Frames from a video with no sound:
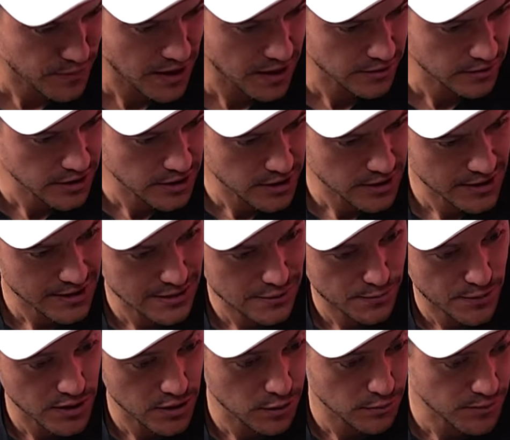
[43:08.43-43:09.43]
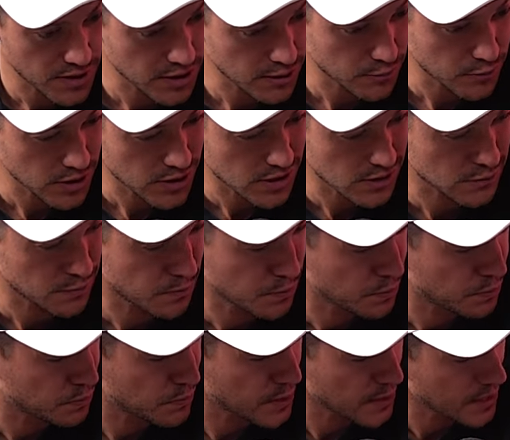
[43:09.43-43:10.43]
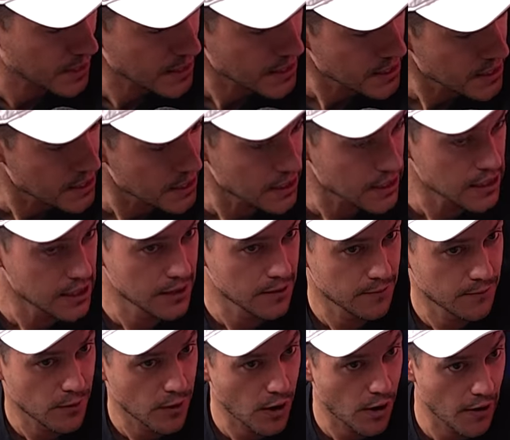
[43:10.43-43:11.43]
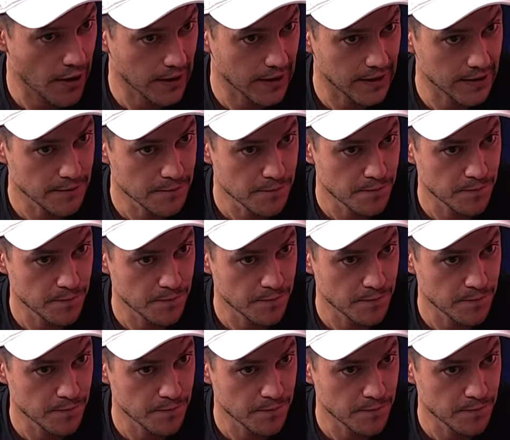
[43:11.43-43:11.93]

Pedlar has been omitted, which is big, I reckon.